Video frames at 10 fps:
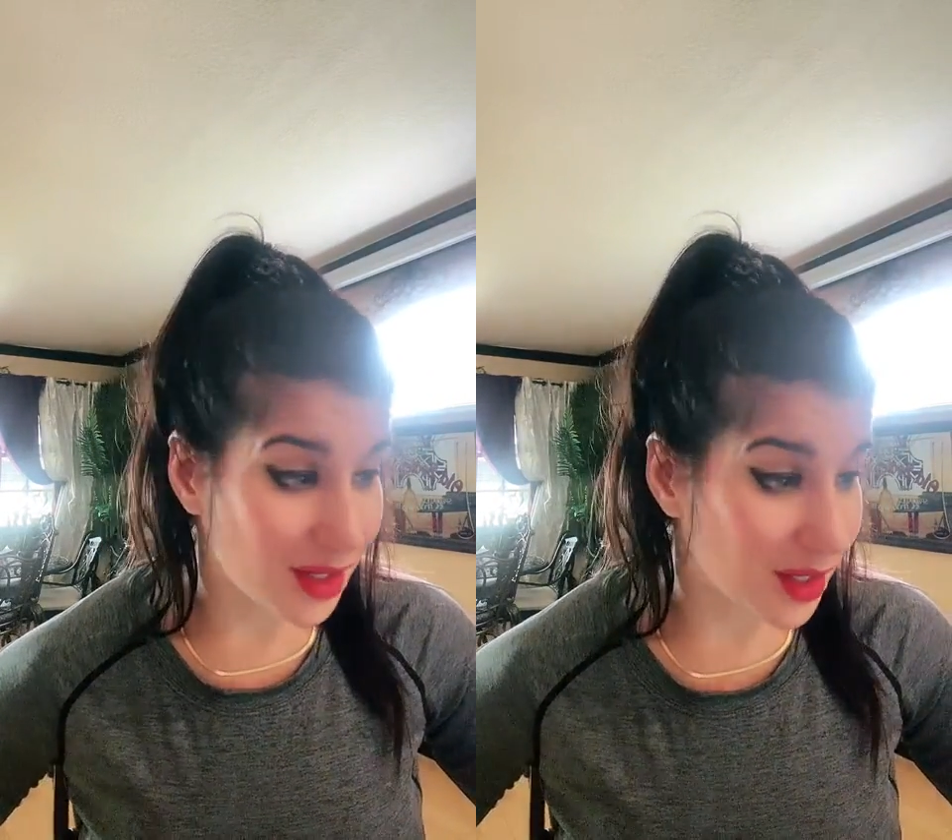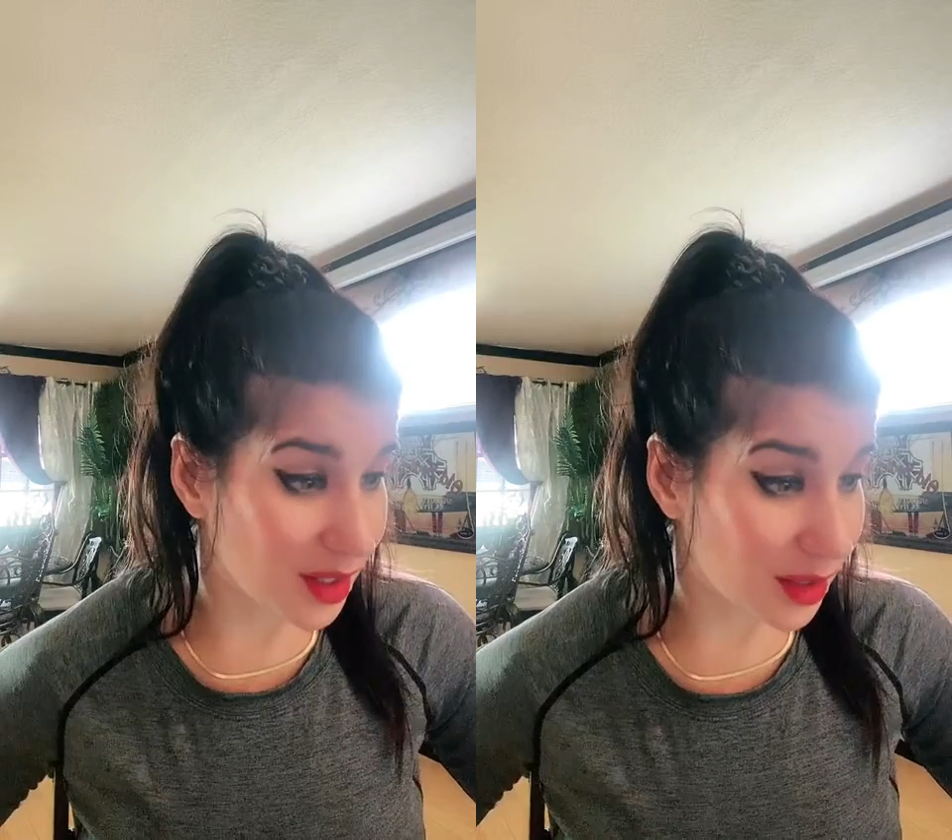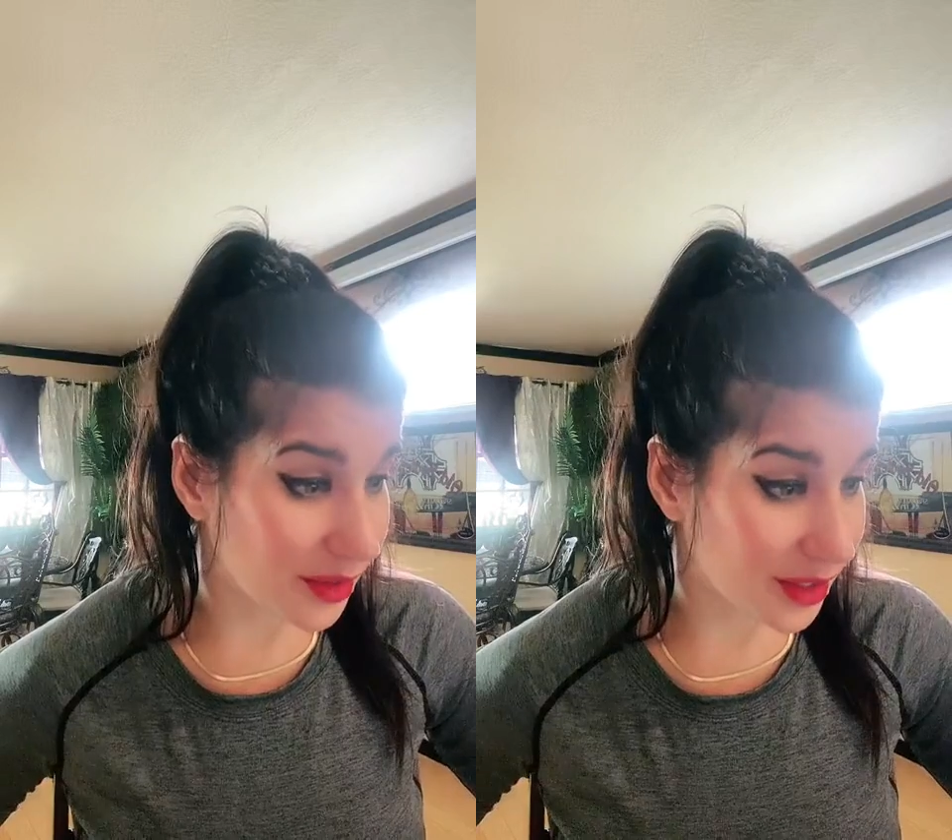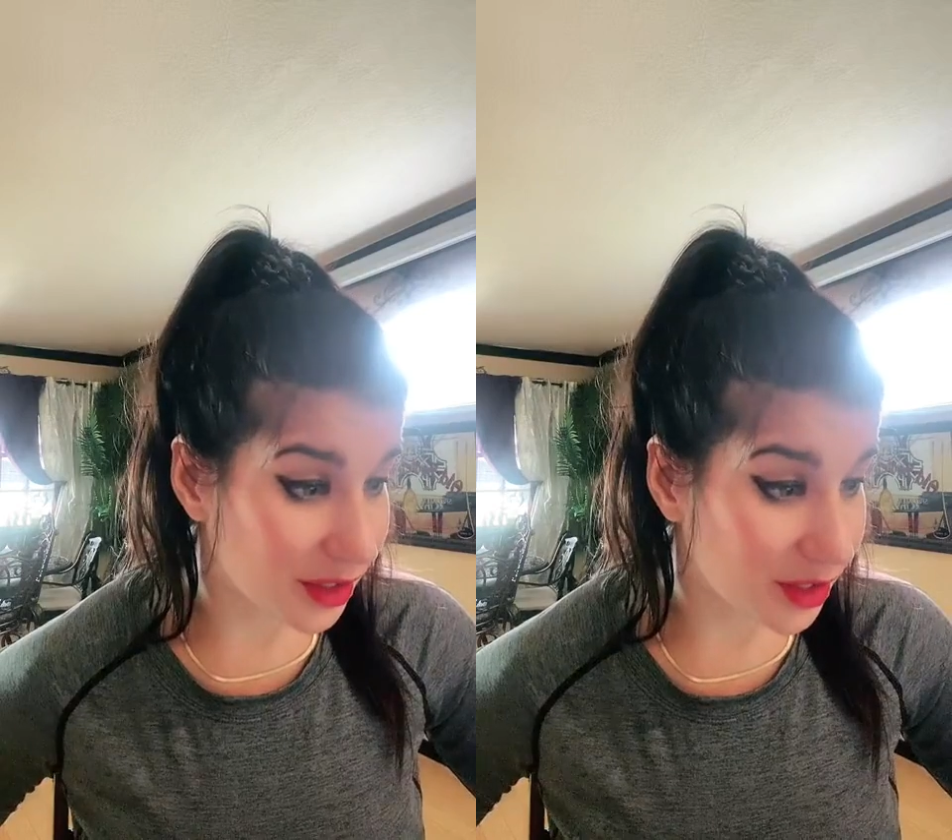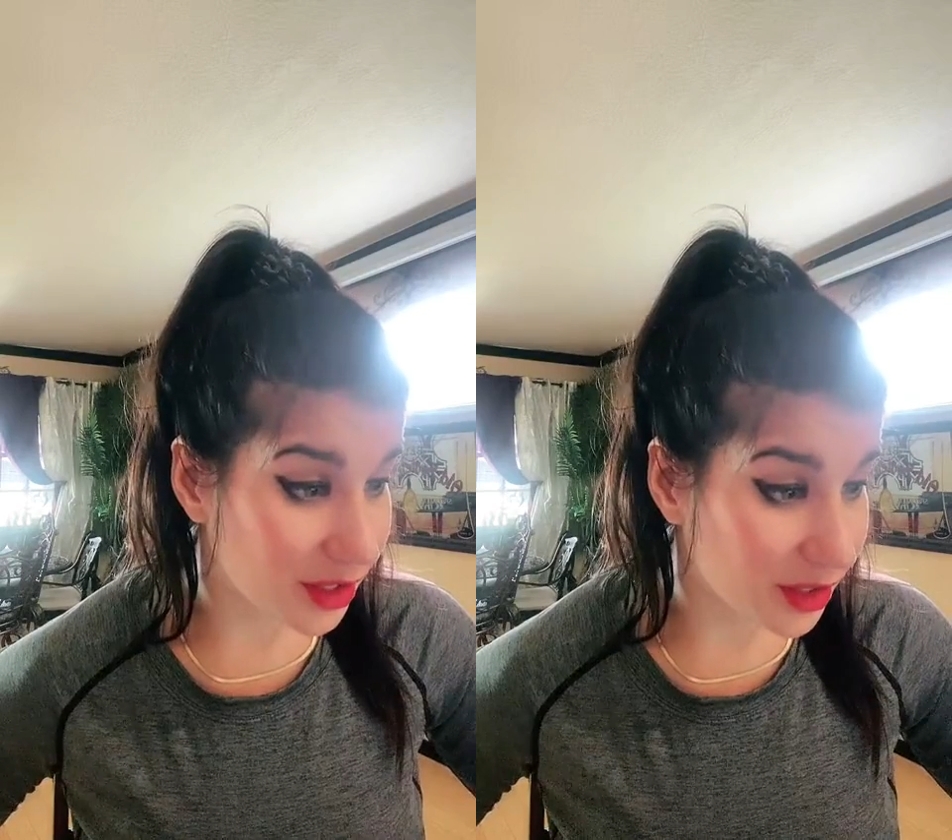on
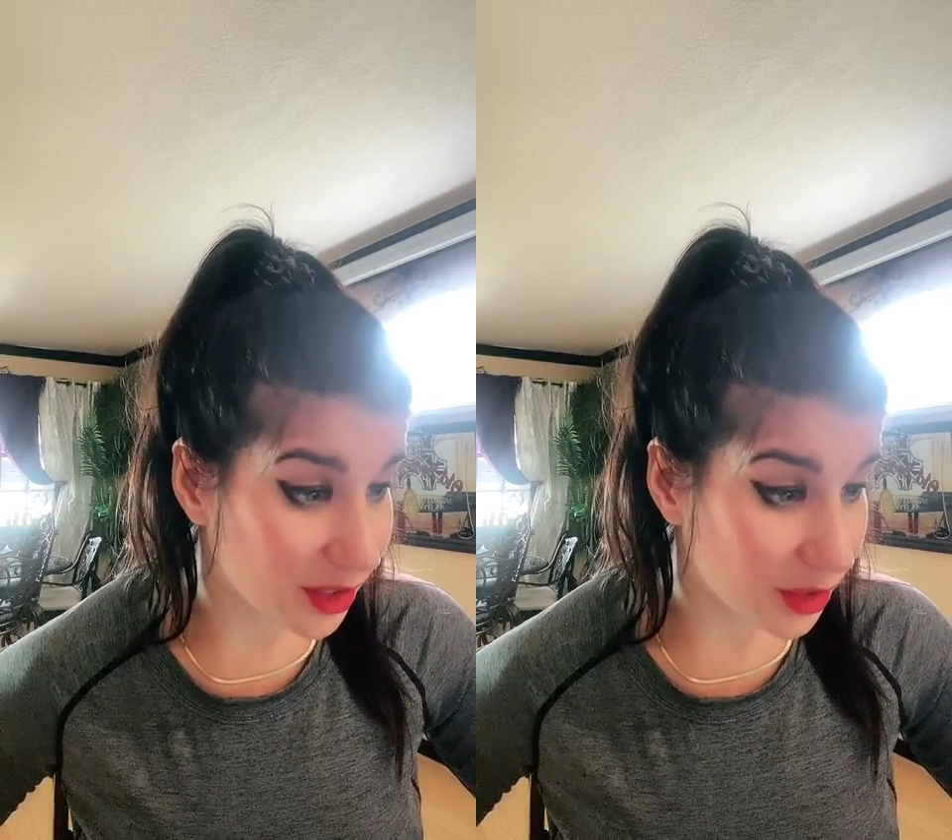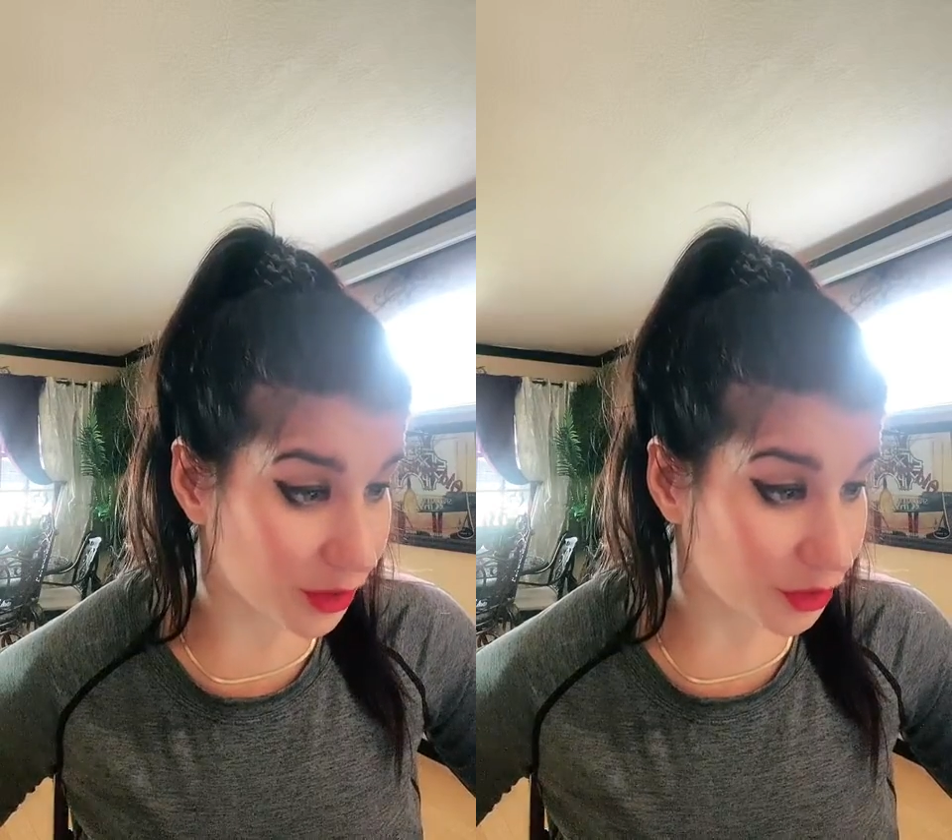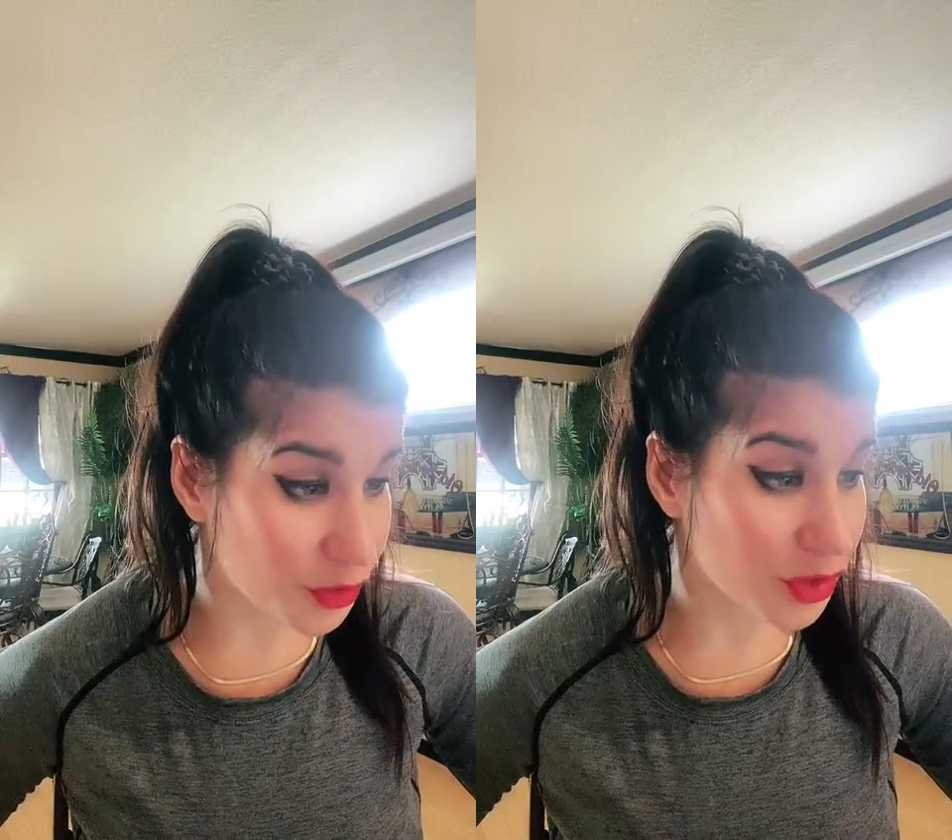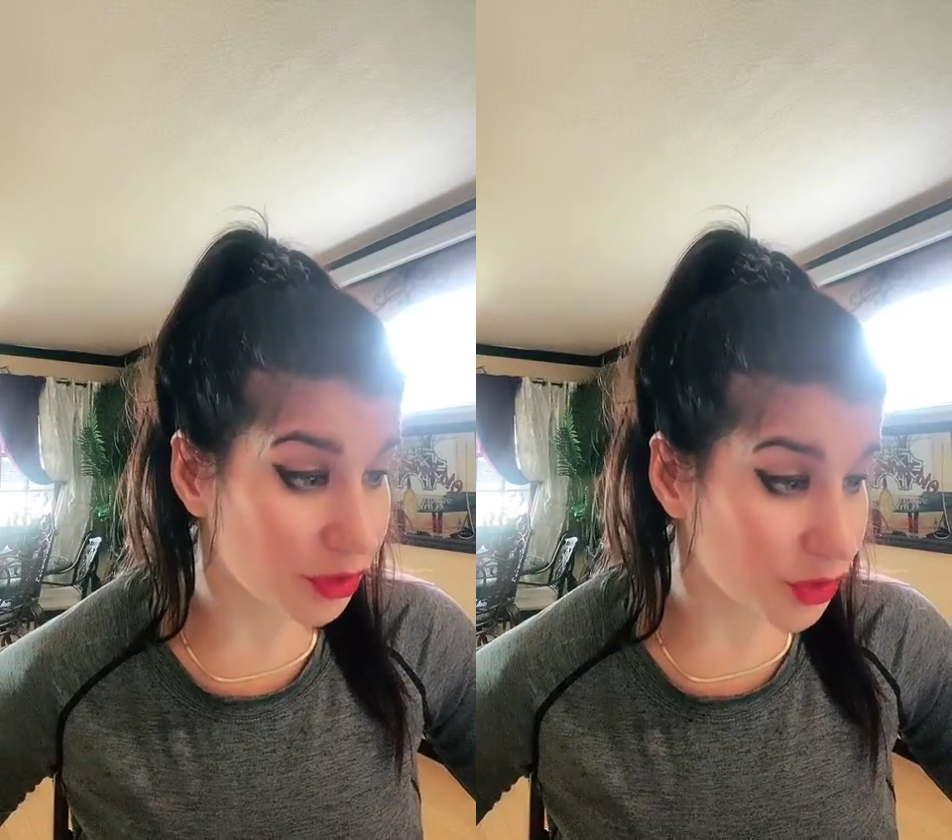there. Use